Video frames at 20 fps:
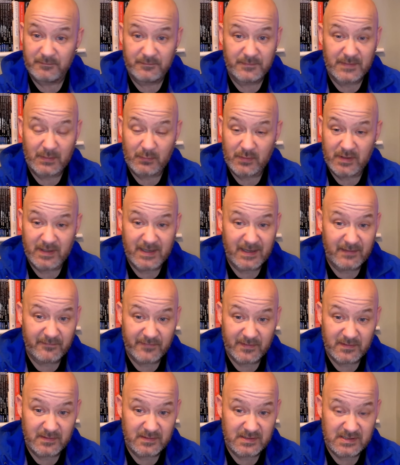that would have
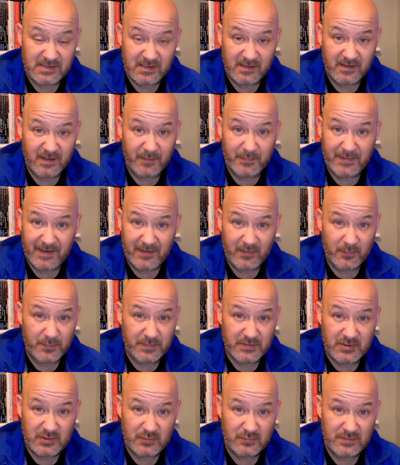given us a better
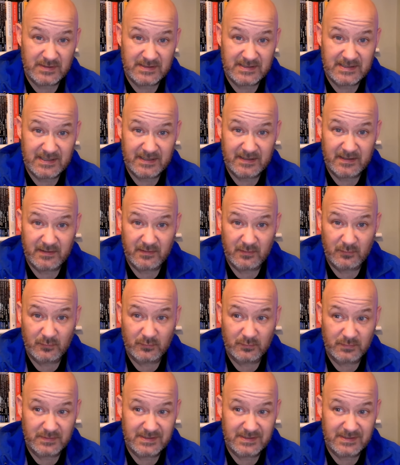opportunity, you know,